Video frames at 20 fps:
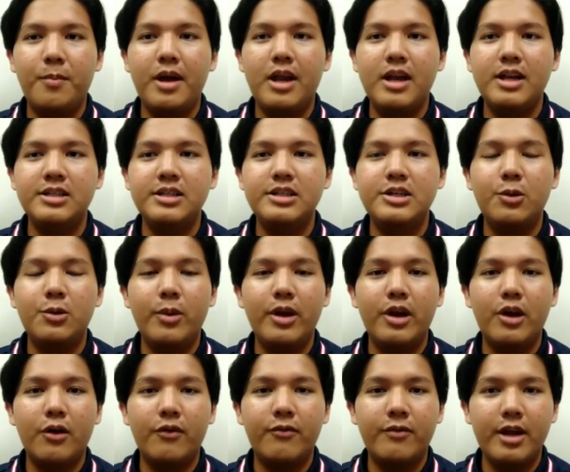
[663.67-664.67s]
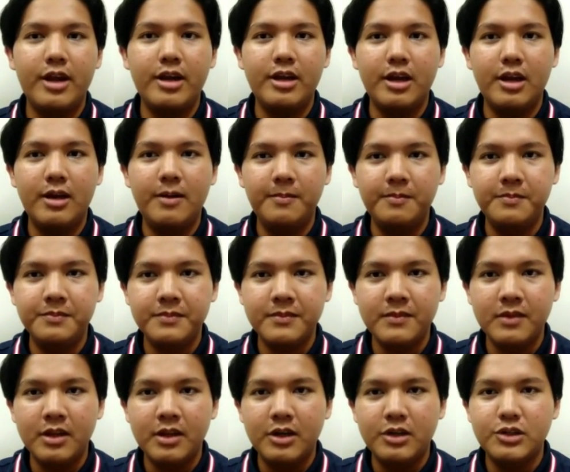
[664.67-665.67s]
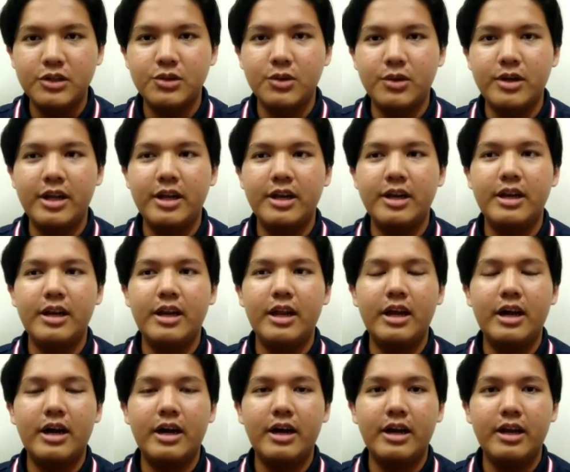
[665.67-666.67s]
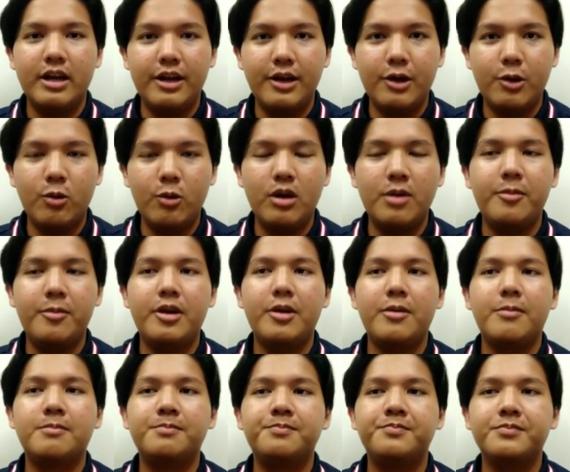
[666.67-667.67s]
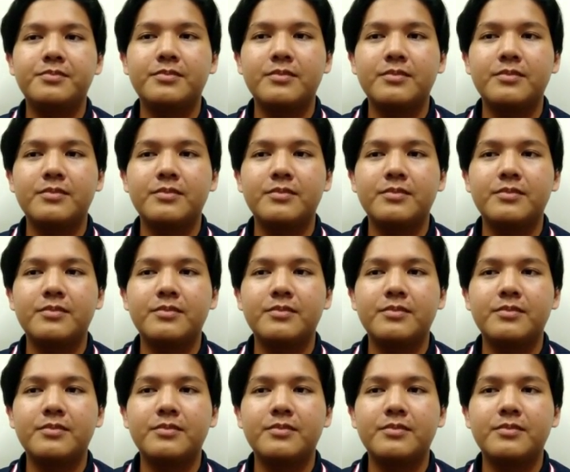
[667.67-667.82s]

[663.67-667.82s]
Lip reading: balance the weight of Daniel so that they are in equilibrium.